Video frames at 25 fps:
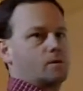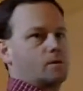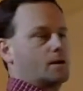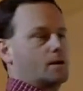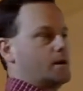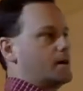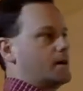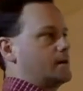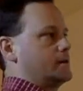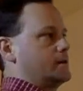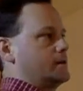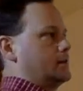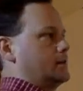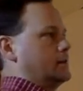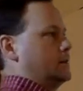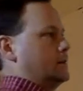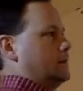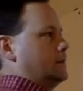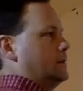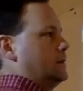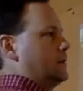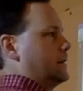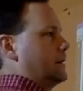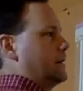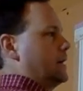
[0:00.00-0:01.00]
All right,
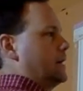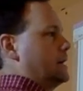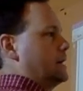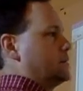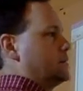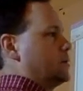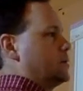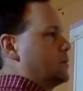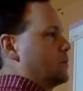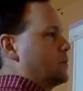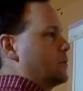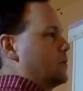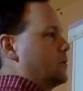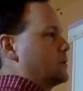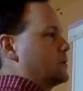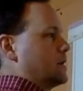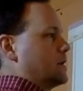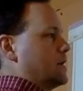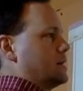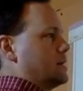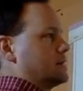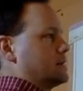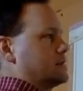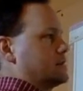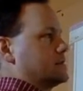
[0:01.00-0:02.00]
again, 2
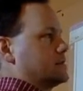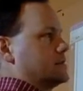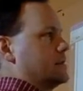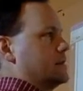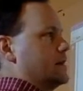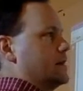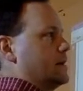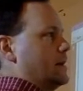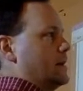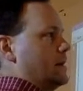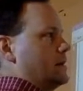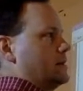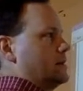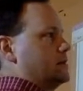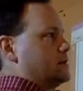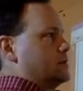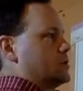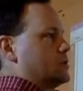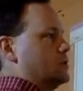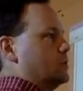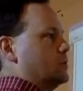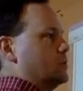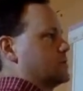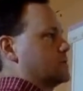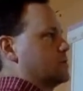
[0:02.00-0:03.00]
protons, and
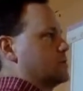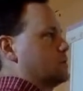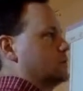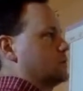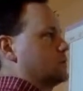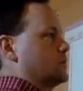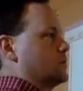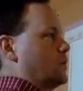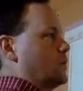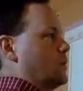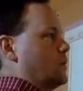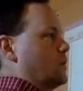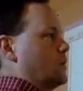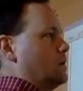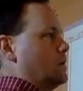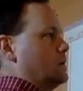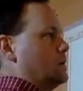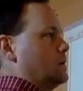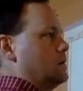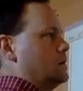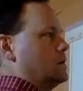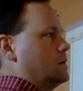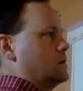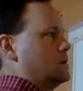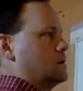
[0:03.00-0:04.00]
2 plus 2 is 4. All